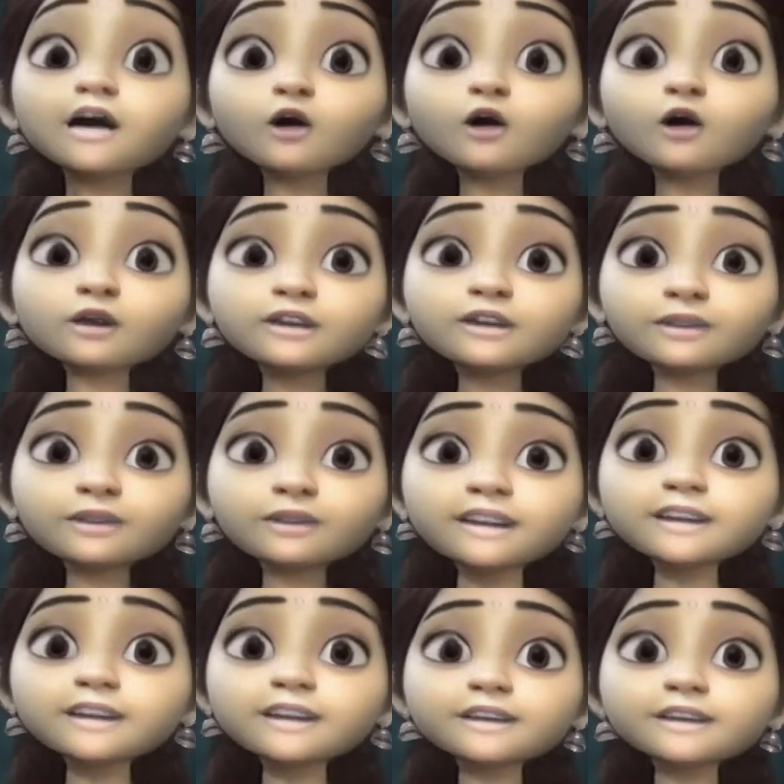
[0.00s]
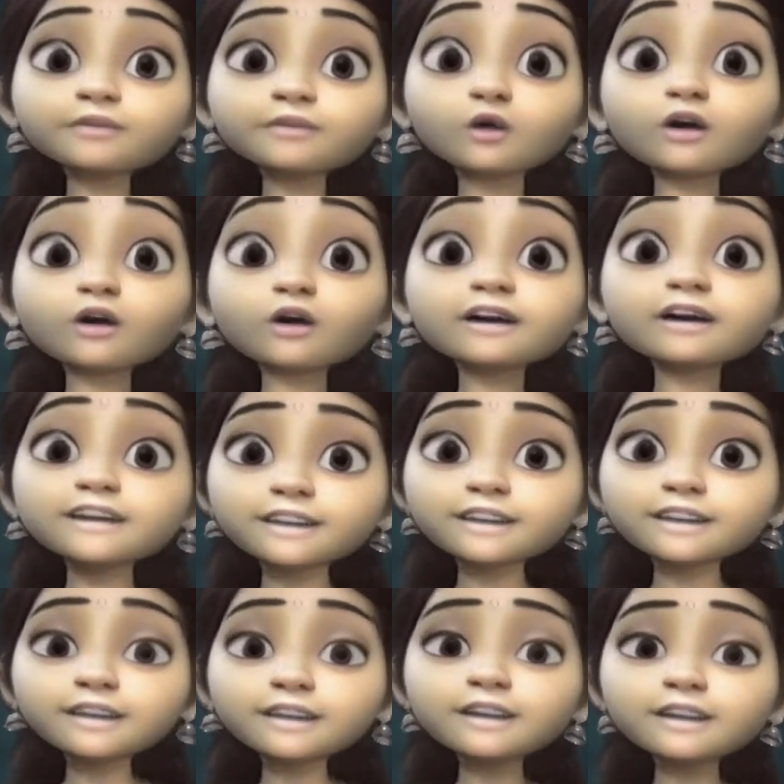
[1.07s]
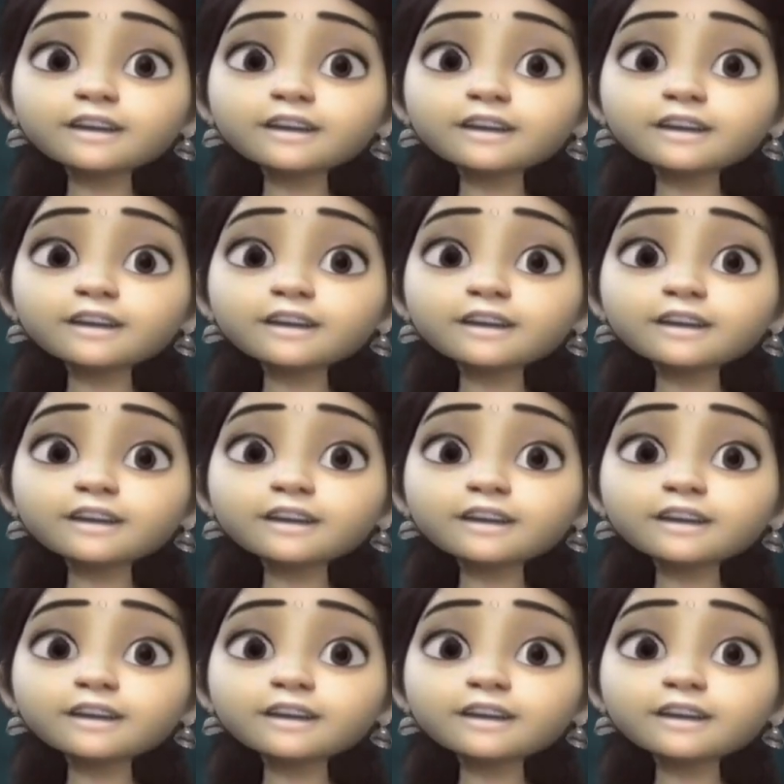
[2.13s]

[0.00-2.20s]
Also research more on rejections